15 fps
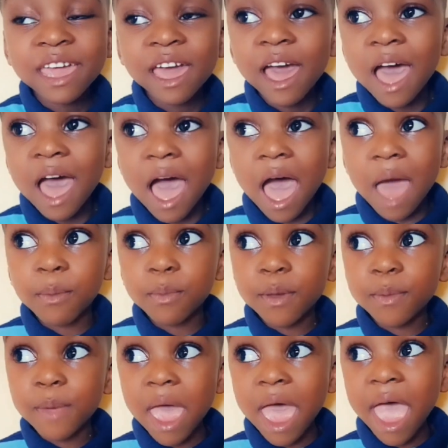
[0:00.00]
Happy
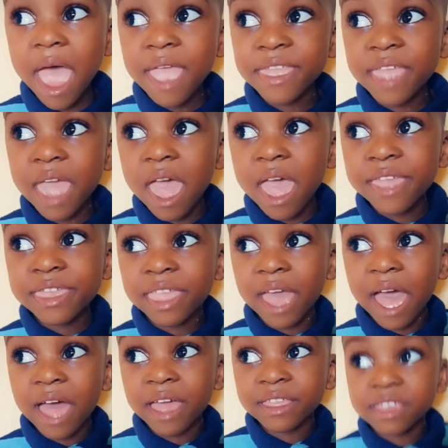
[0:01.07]
birthday,
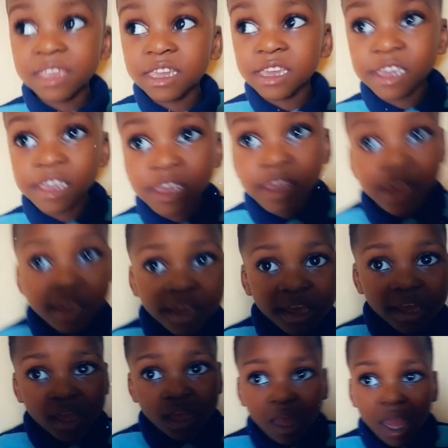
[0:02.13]
daddy.
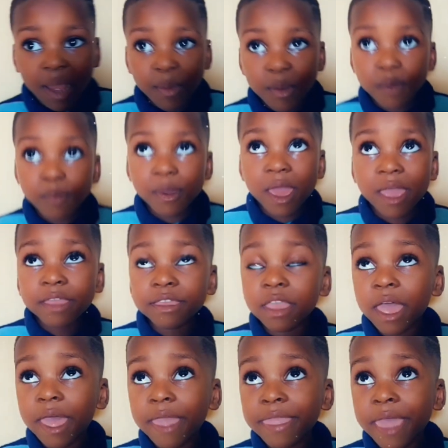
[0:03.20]
Happy birthday,
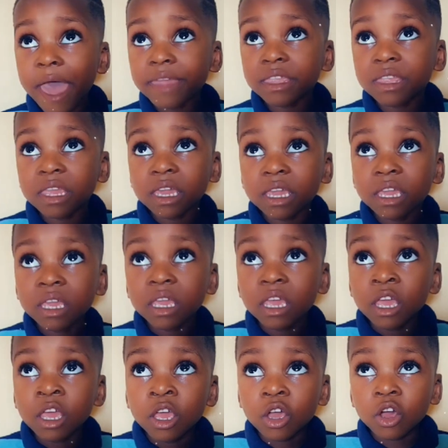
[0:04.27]
daddy.
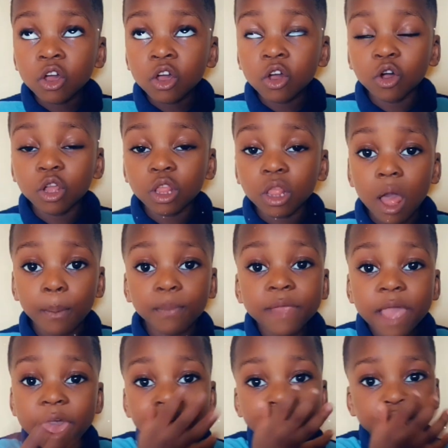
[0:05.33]
God bless
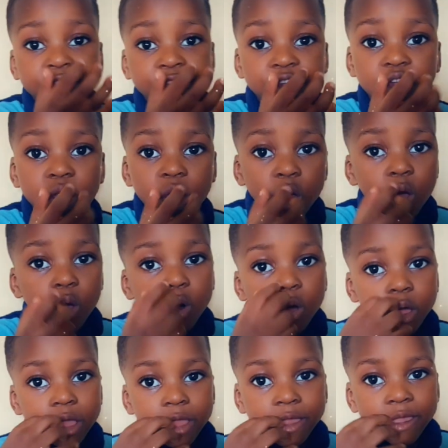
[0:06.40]
you.
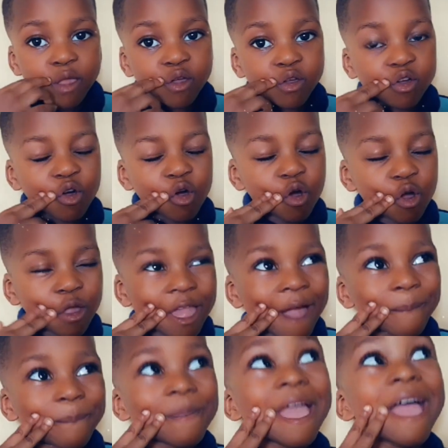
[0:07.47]
God
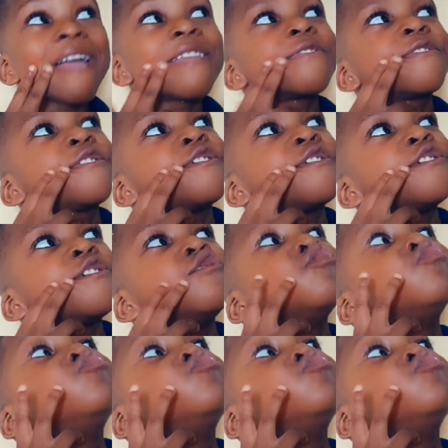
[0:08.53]
bless you.